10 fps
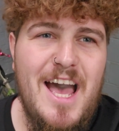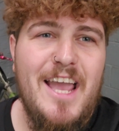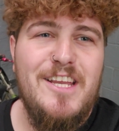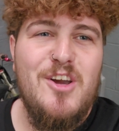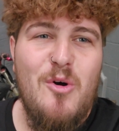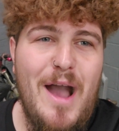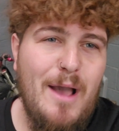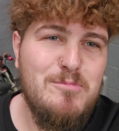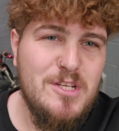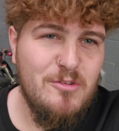I know
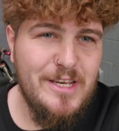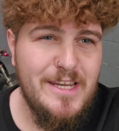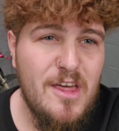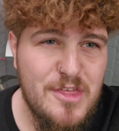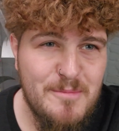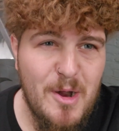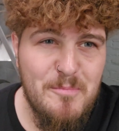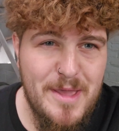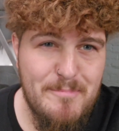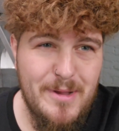absolutely nothing
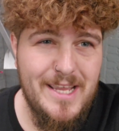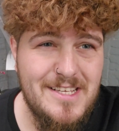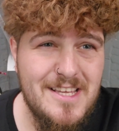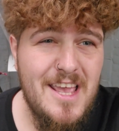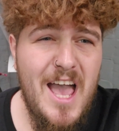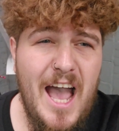about pit bikes.